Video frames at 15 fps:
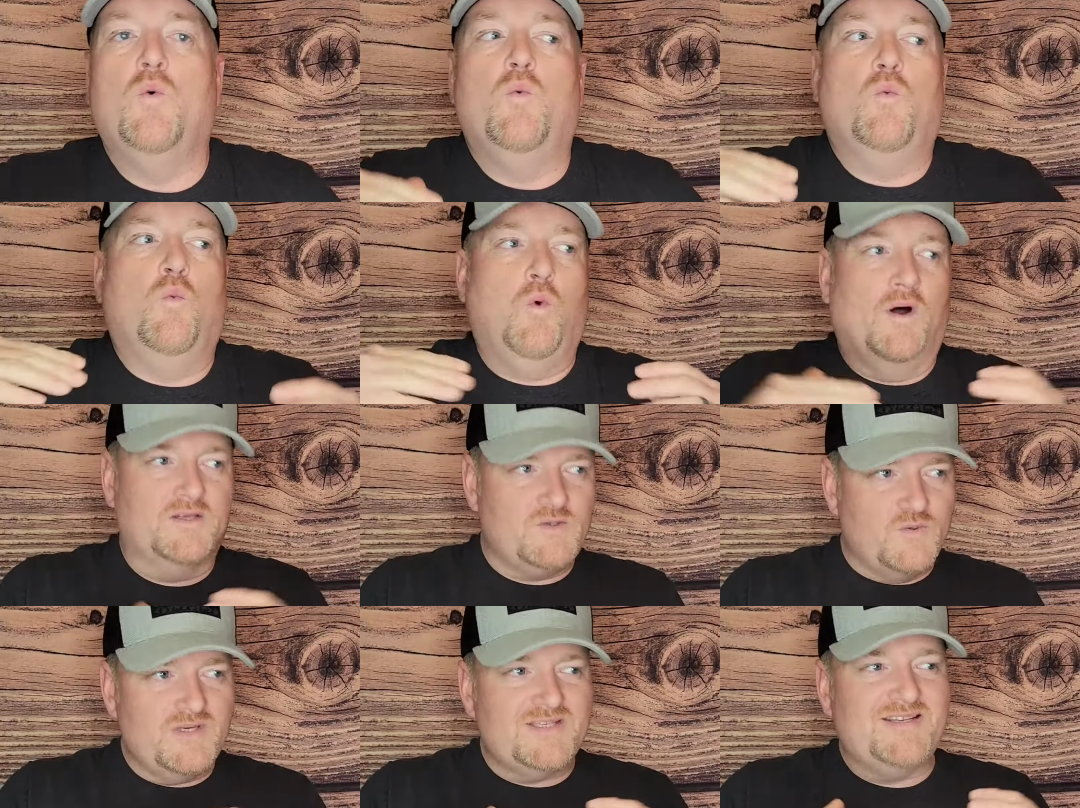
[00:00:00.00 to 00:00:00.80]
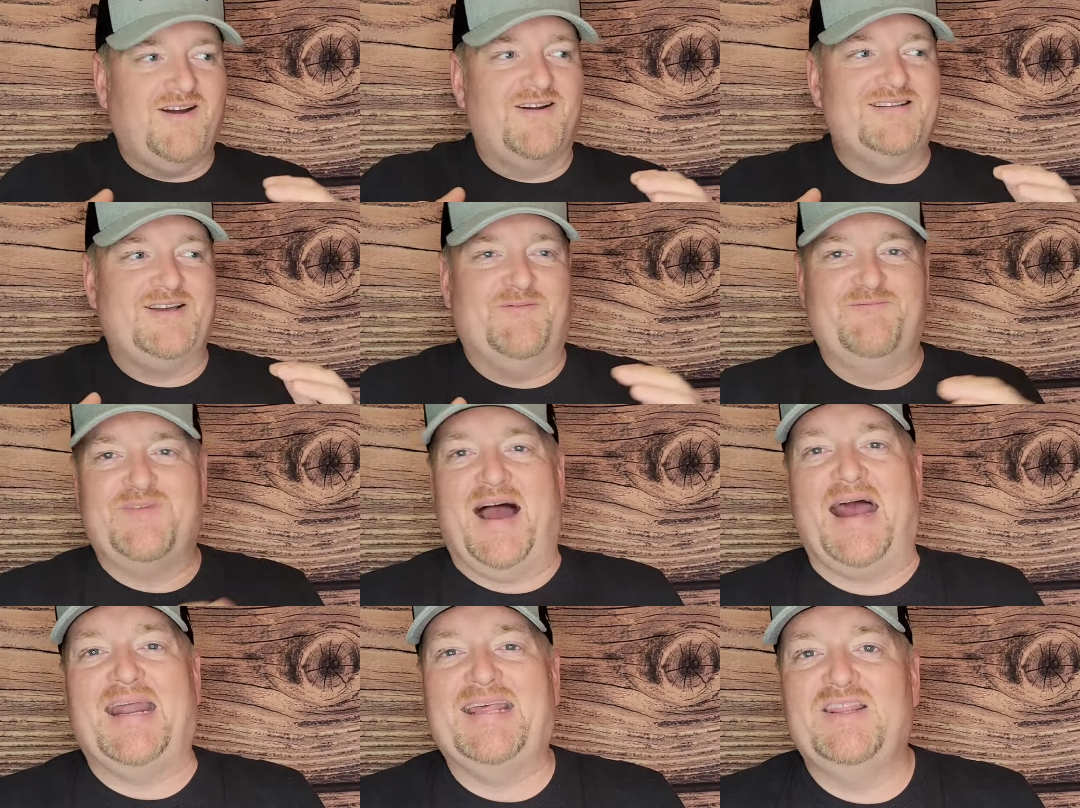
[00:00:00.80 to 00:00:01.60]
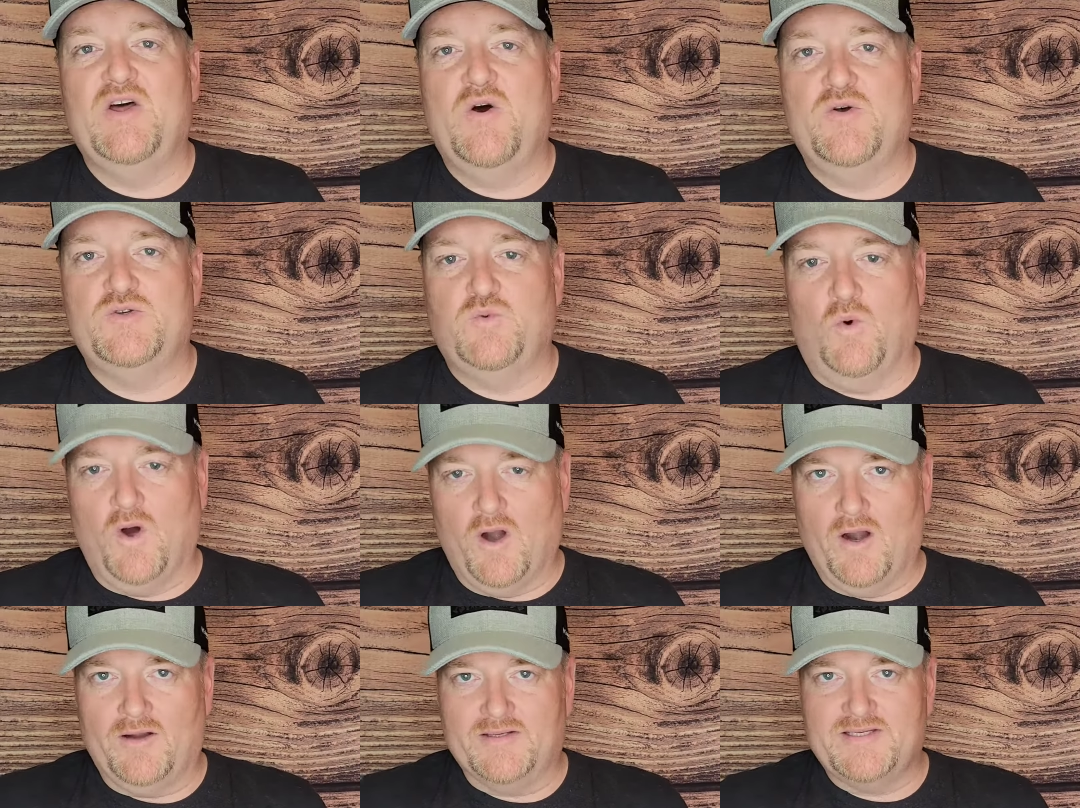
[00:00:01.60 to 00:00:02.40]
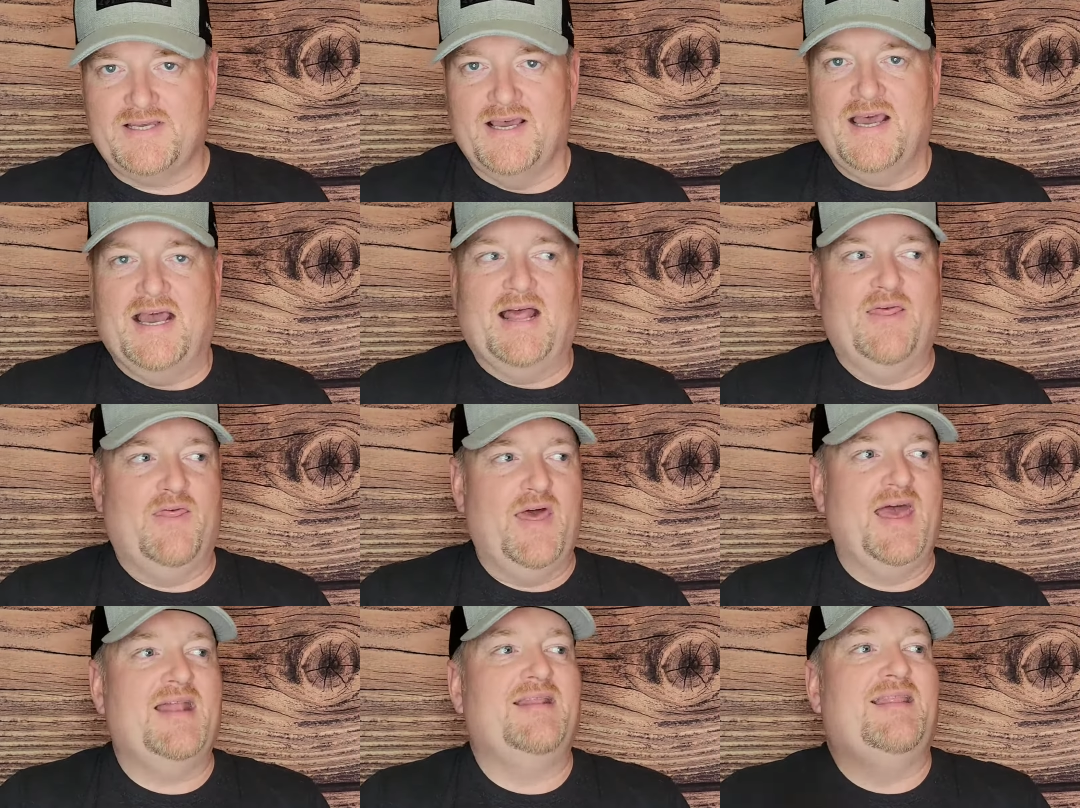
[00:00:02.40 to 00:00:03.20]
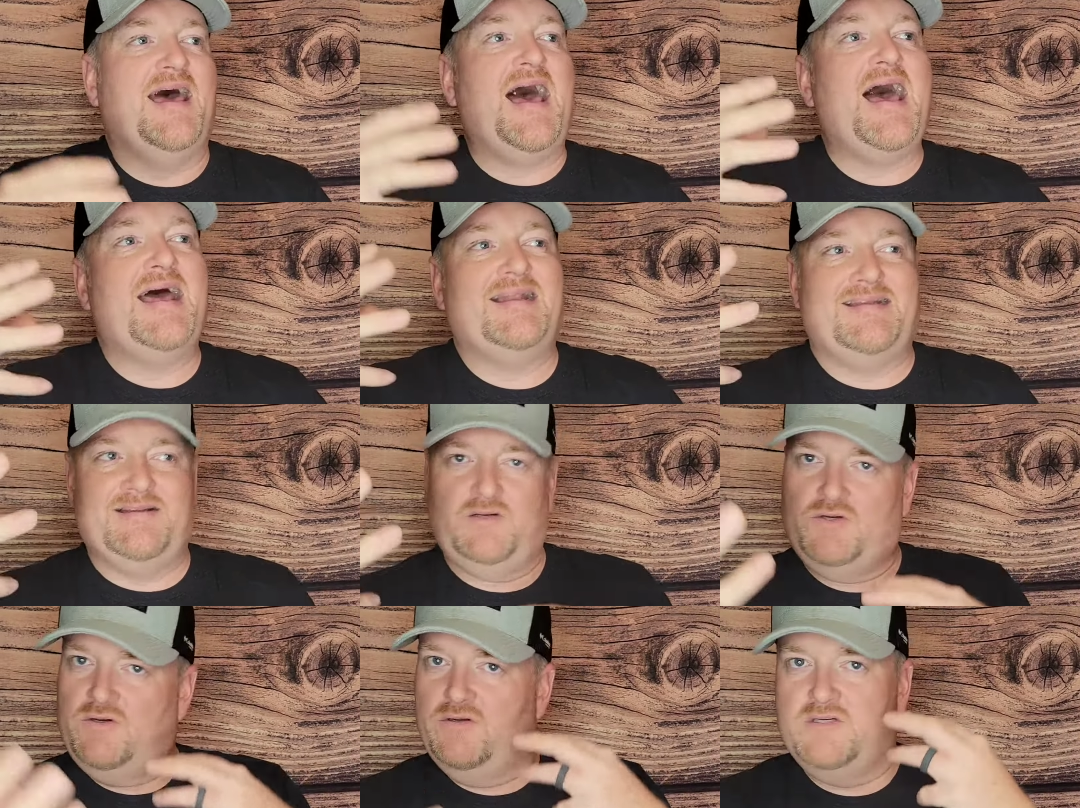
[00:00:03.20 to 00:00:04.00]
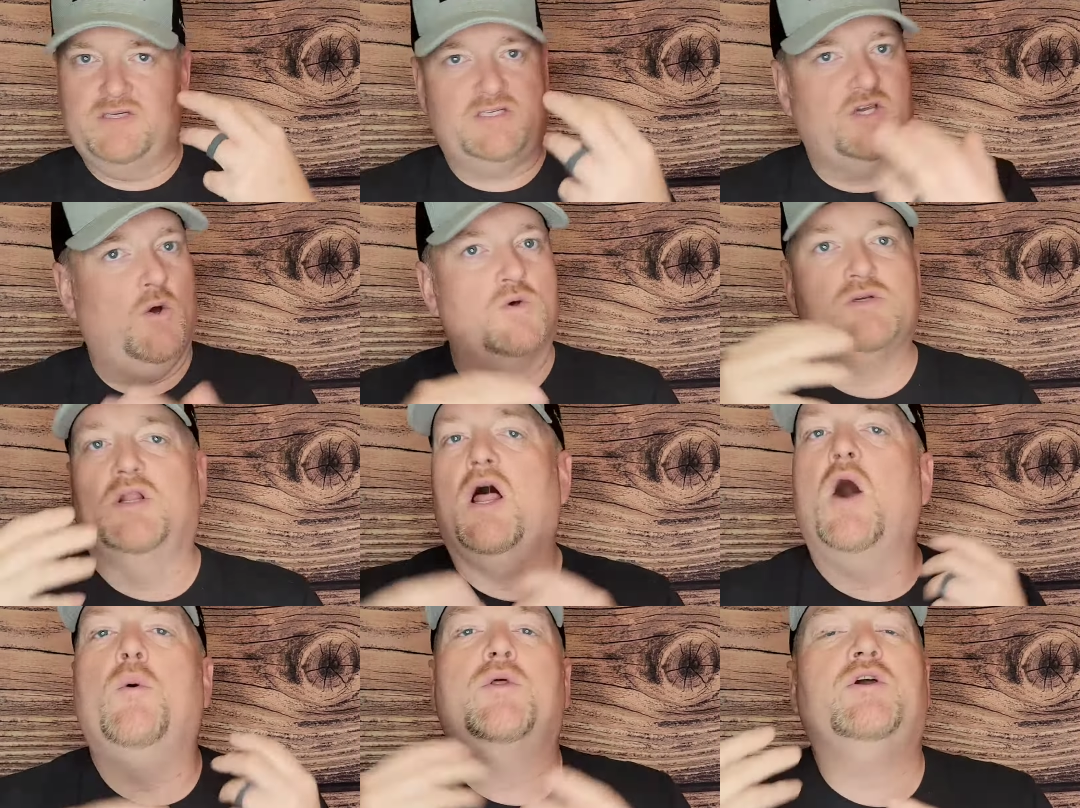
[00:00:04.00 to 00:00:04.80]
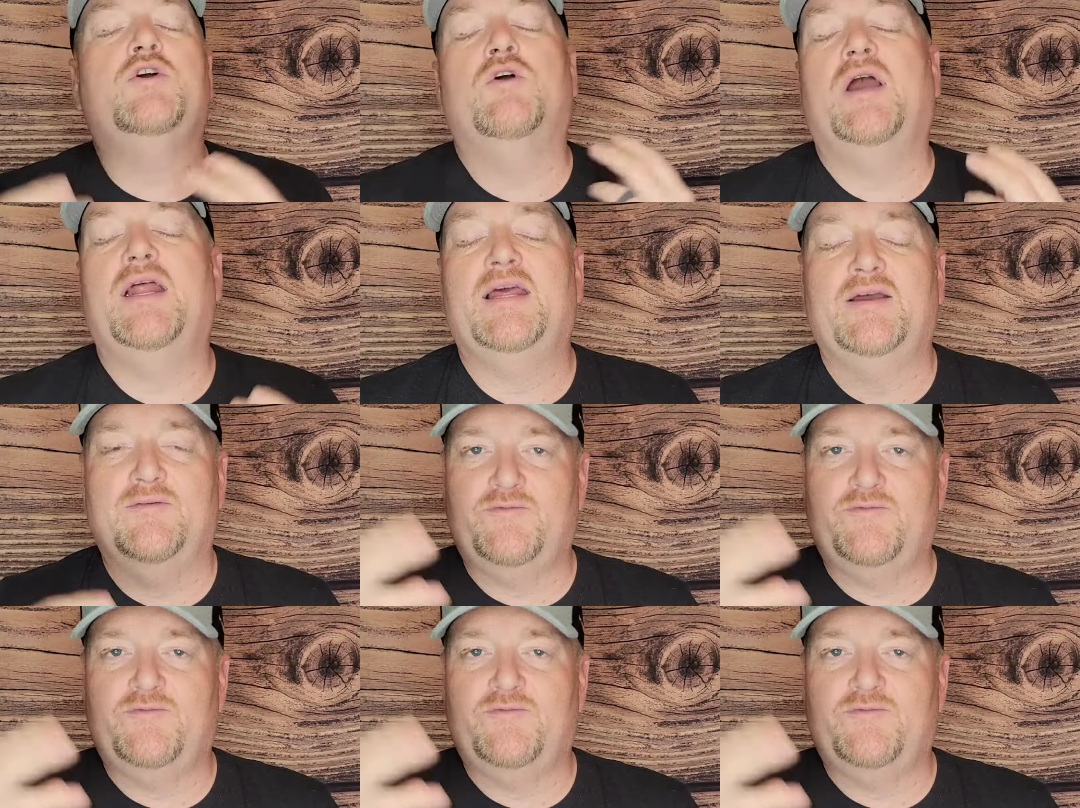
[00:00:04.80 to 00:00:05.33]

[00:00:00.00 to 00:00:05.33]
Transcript: Once we start defining those words, then that just goes along with the creating of